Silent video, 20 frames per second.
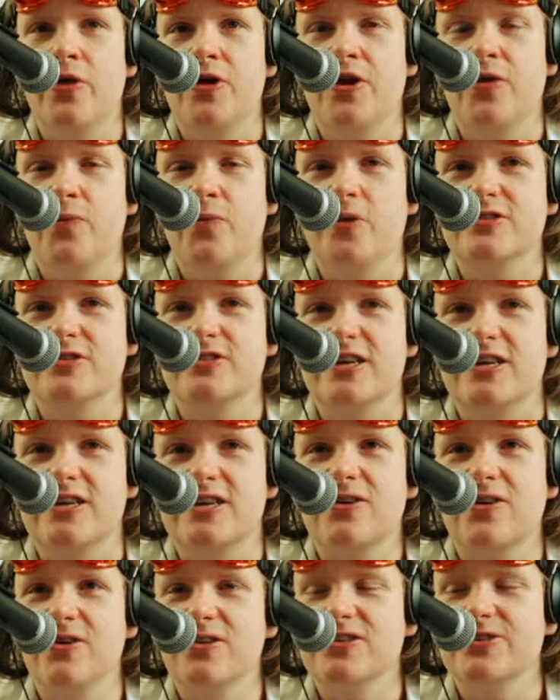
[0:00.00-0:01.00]
didn't want to say
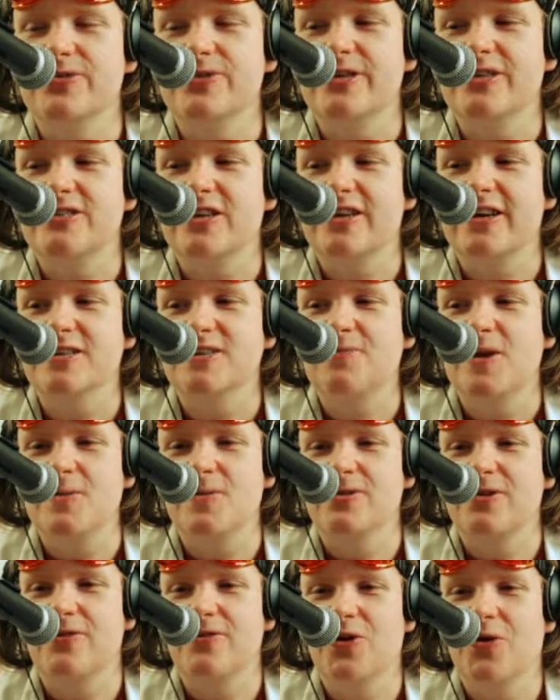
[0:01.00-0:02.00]
glossary, because I guess people
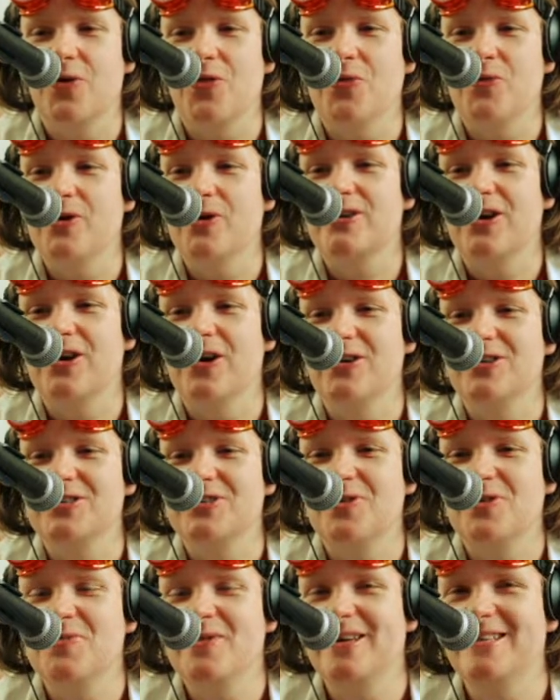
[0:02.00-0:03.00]
don't know what the word
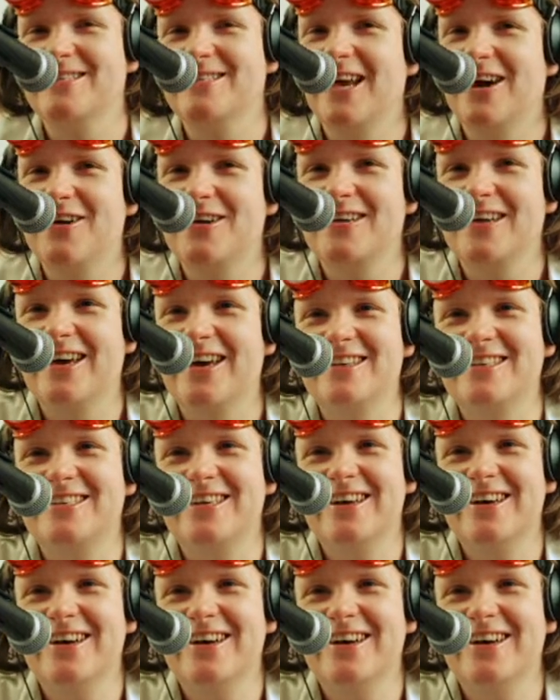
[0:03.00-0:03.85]
glossary means nowadays.